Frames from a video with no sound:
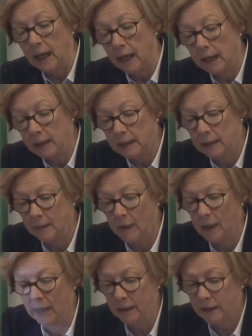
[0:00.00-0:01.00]
and
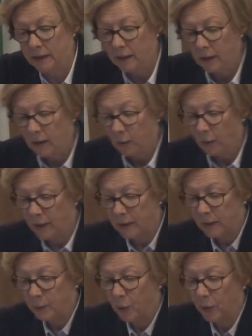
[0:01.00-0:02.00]
demand, we
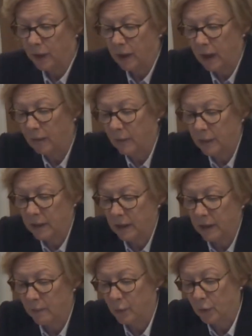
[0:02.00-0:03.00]
support the government
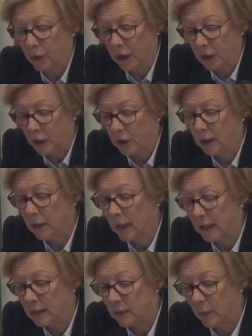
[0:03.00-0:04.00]
in the protection
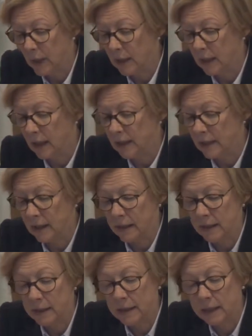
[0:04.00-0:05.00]
as well as in
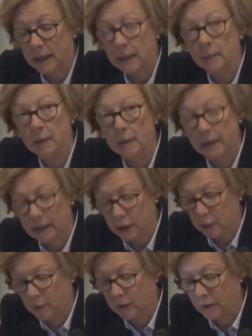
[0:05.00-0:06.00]
the sustainable
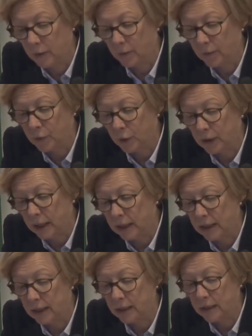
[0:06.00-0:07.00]
management of
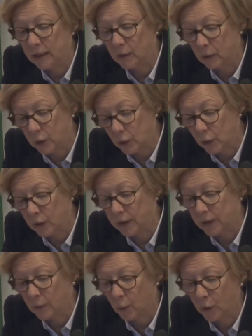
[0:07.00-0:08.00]

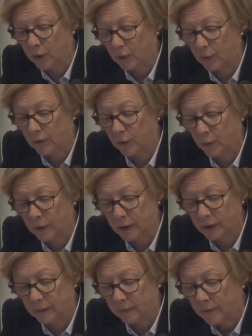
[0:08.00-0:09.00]
Jordan's water
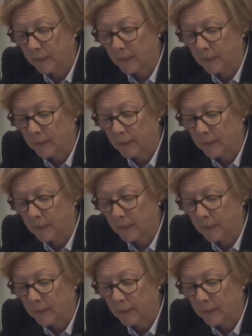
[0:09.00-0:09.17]
resources.